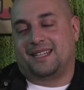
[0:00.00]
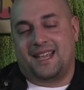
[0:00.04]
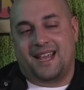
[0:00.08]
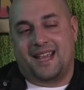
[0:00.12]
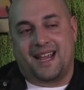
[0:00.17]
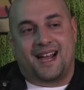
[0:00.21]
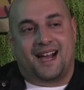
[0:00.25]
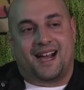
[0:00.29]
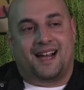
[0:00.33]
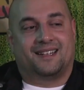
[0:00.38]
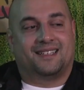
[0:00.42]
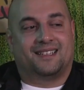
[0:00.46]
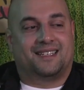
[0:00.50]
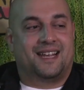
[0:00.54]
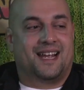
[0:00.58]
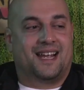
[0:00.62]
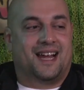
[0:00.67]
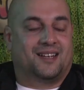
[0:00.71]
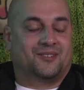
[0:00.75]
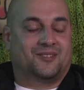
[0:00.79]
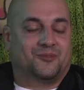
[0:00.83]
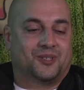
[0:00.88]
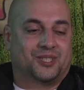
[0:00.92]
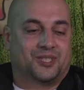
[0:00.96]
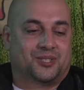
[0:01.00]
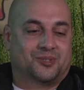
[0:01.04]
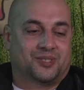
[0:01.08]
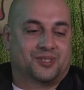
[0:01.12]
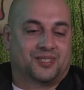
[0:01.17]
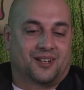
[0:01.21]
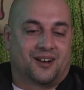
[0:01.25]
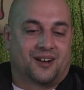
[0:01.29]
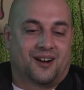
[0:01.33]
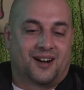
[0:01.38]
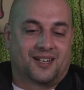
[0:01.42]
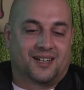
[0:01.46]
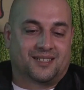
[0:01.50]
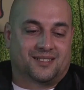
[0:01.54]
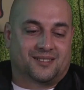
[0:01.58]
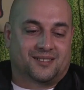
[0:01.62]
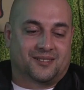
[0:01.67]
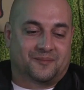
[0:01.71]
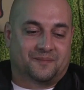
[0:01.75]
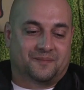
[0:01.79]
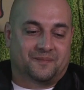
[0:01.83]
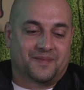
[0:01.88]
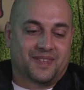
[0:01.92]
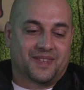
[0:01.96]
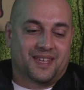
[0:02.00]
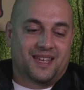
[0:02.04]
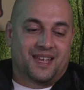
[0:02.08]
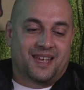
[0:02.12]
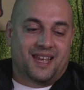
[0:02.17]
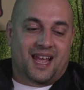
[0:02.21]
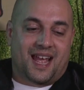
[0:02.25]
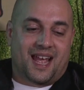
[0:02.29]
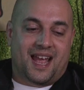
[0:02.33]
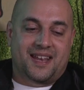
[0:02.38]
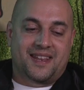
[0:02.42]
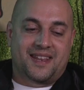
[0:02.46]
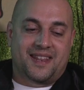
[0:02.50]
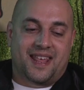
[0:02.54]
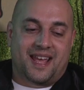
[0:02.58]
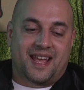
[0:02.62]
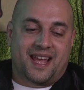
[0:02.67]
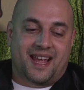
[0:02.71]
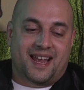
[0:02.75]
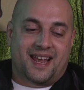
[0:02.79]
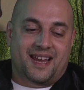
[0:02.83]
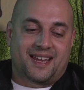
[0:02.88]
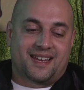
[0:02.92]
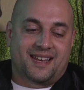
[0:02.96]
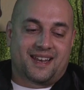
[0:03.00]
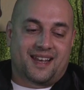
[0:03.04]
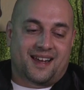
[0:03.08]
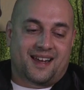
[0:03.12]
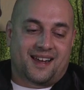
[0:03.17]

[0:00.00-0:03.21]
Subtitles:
Yeah, which was awesome. And then,